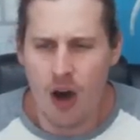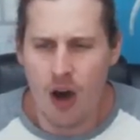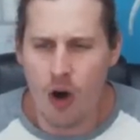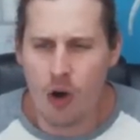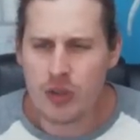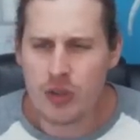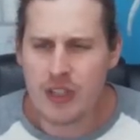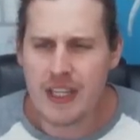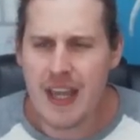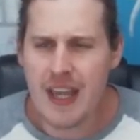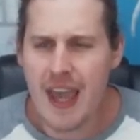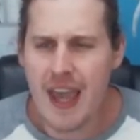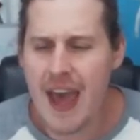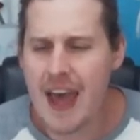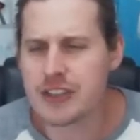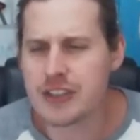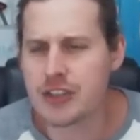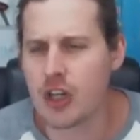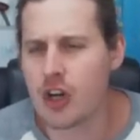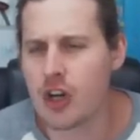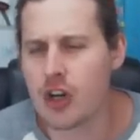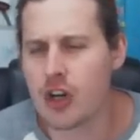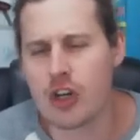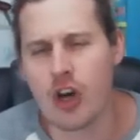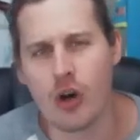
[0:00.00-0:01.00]
Only
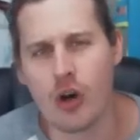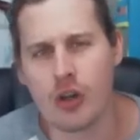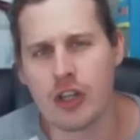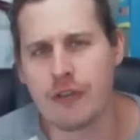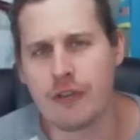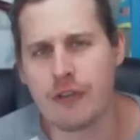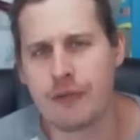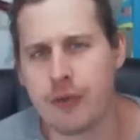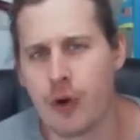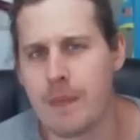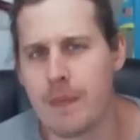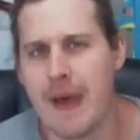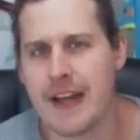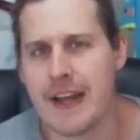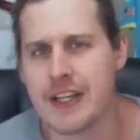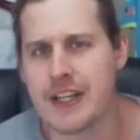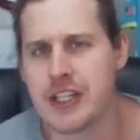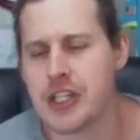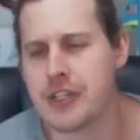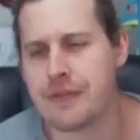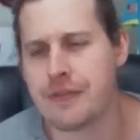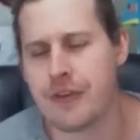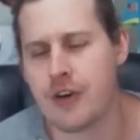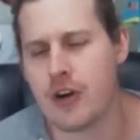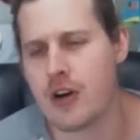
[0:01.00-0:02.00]
has a goal in four
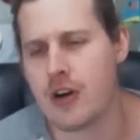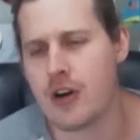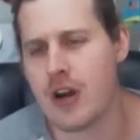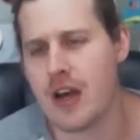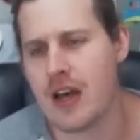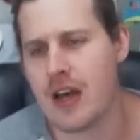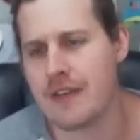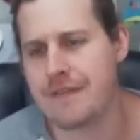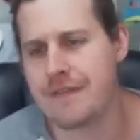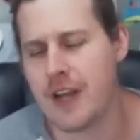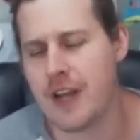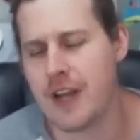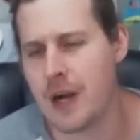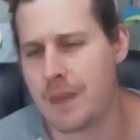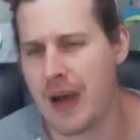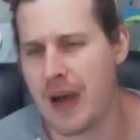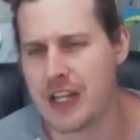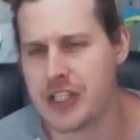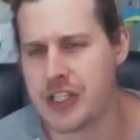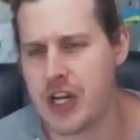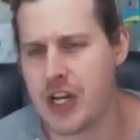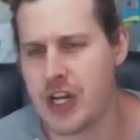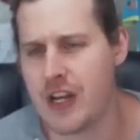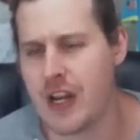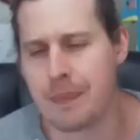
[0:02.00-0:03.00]
matches for uh,
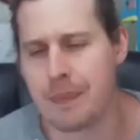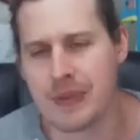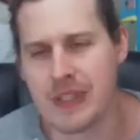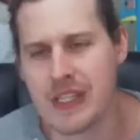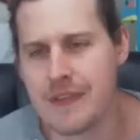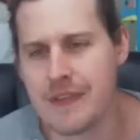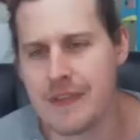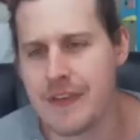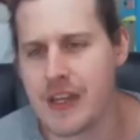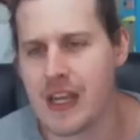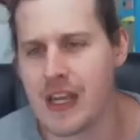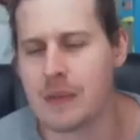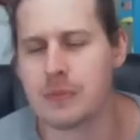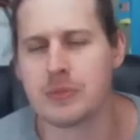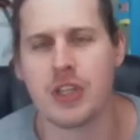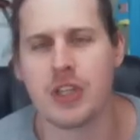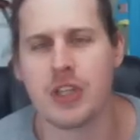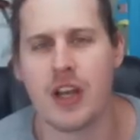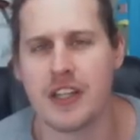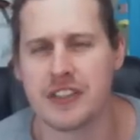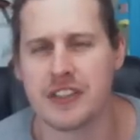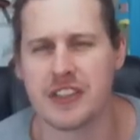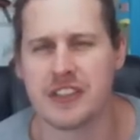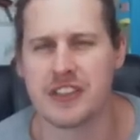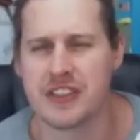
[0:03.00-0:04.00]
Fenerbahce, and I believe he comes
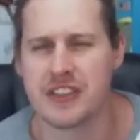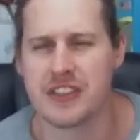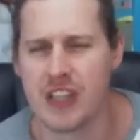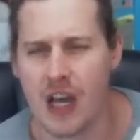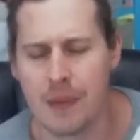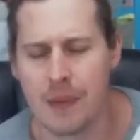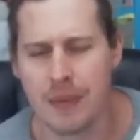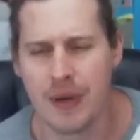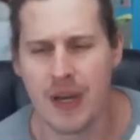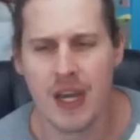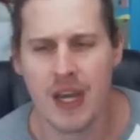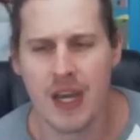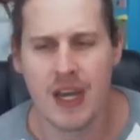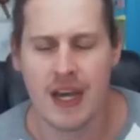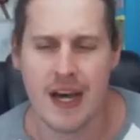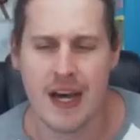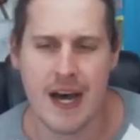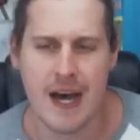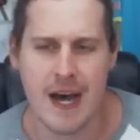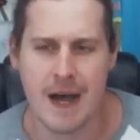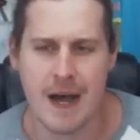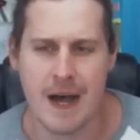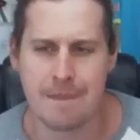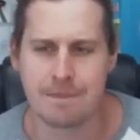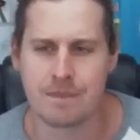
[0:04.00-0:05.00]
on as a sub.
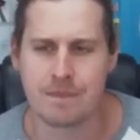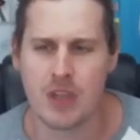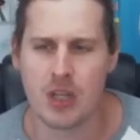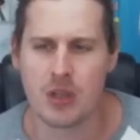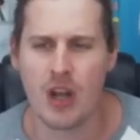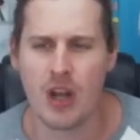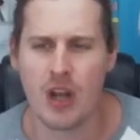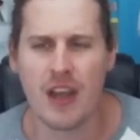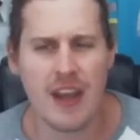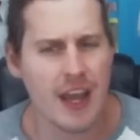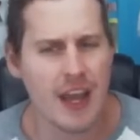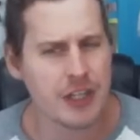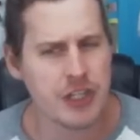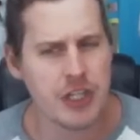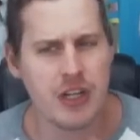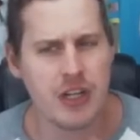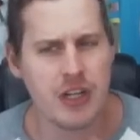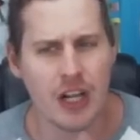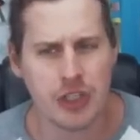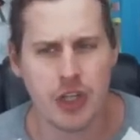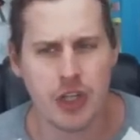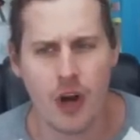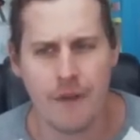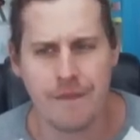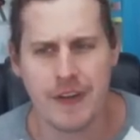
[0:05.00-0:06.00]
Um, I'm not, actually
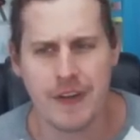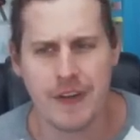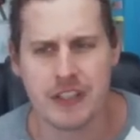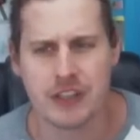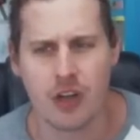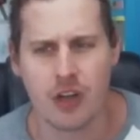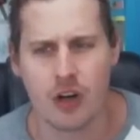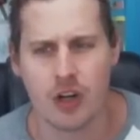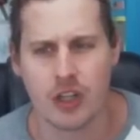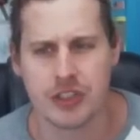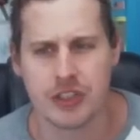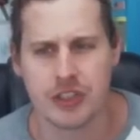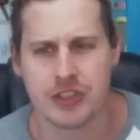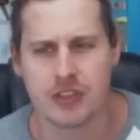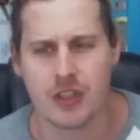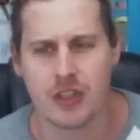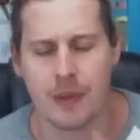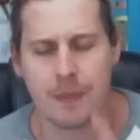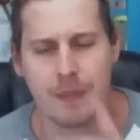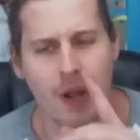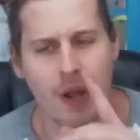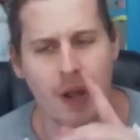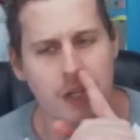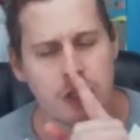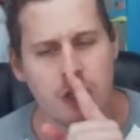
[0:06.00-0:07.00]
not sure if he
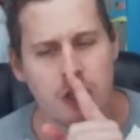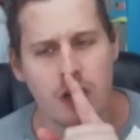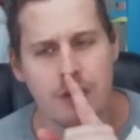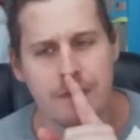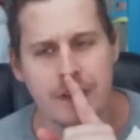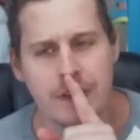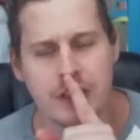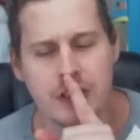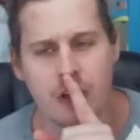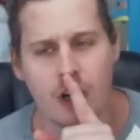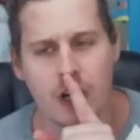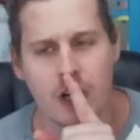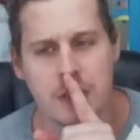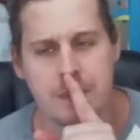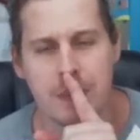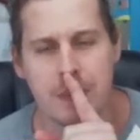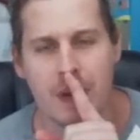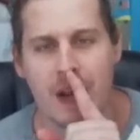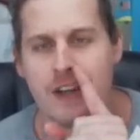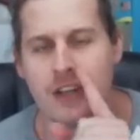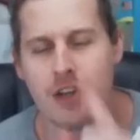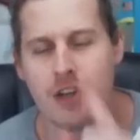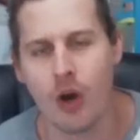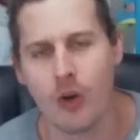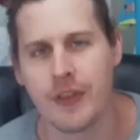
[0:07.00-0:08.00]
starts. I'm not sure if he starts,
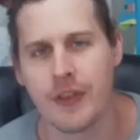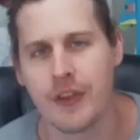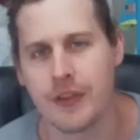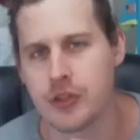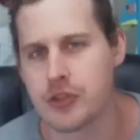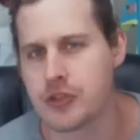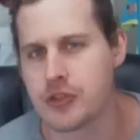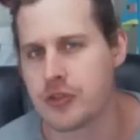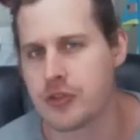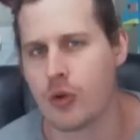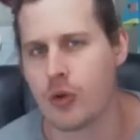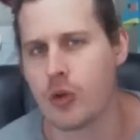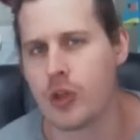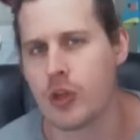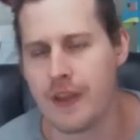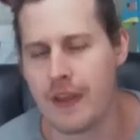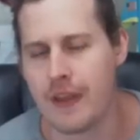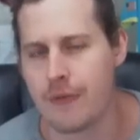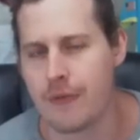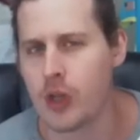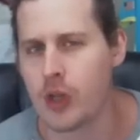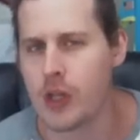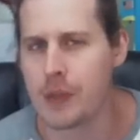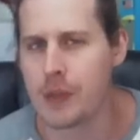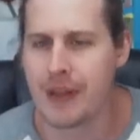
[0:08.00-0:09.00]
but I know that there's only
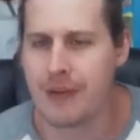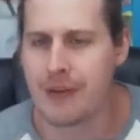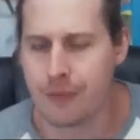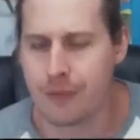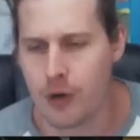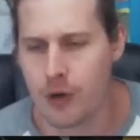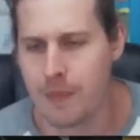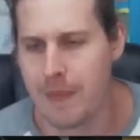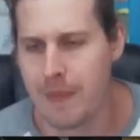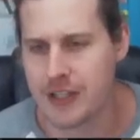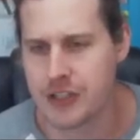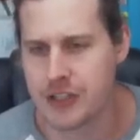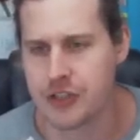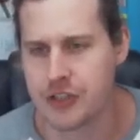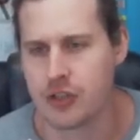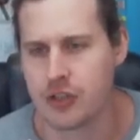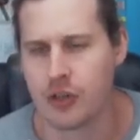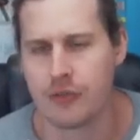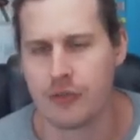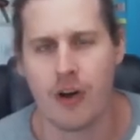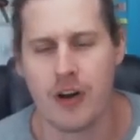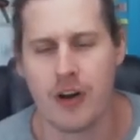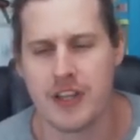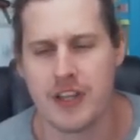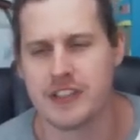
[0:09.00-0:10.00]
they've only played four matches
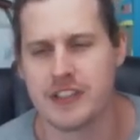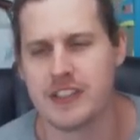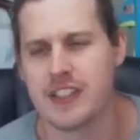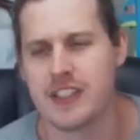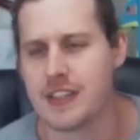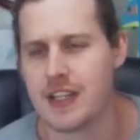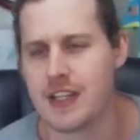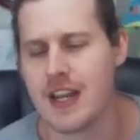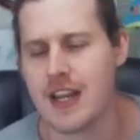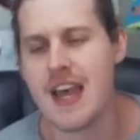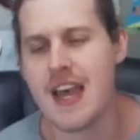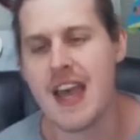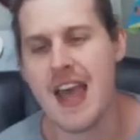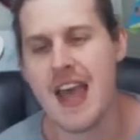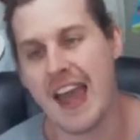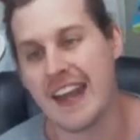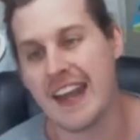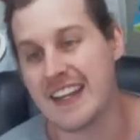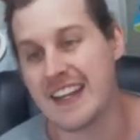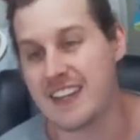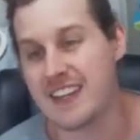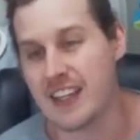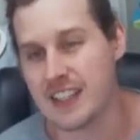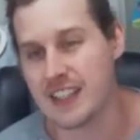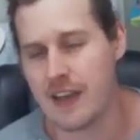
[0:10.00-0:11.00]
so far this season,
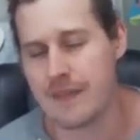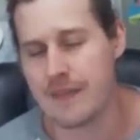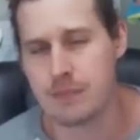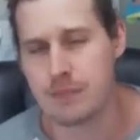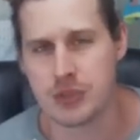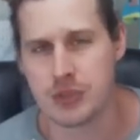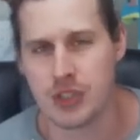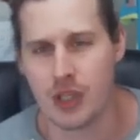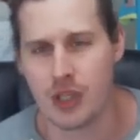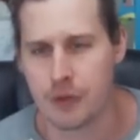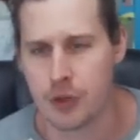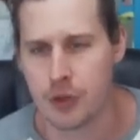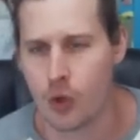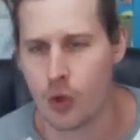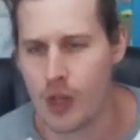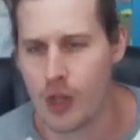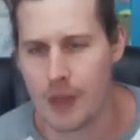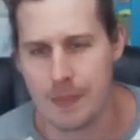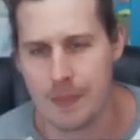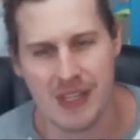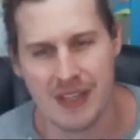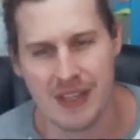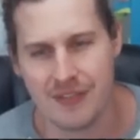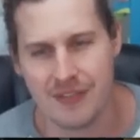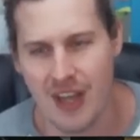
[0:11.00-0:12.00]
and he does have himself a goal.
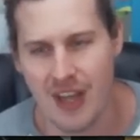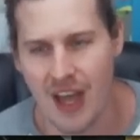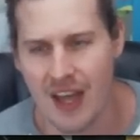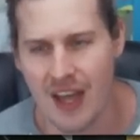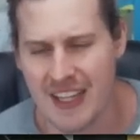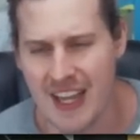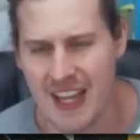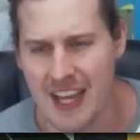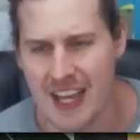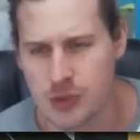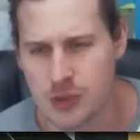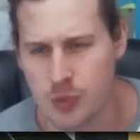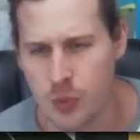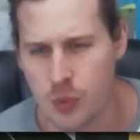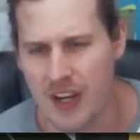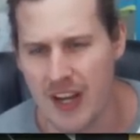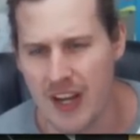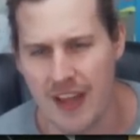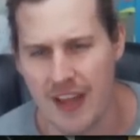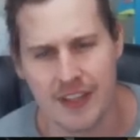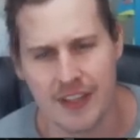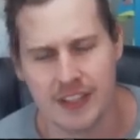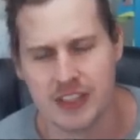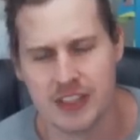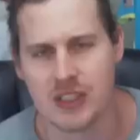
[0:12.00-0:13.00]
I believe Nani has
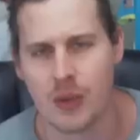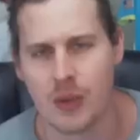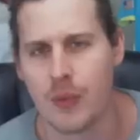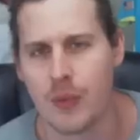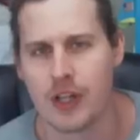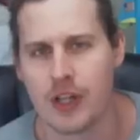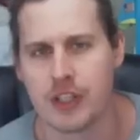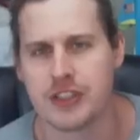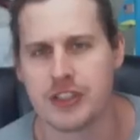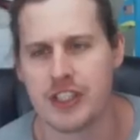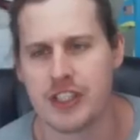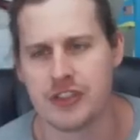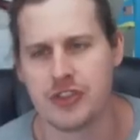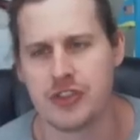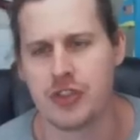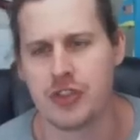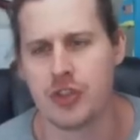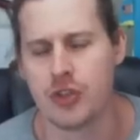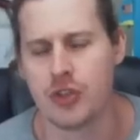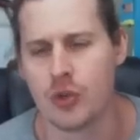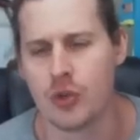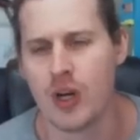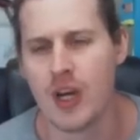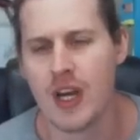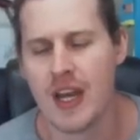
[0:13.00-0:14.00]
one, and then someone else has
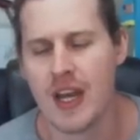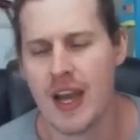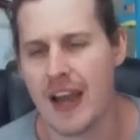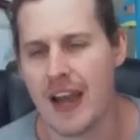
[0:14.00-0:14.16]
two.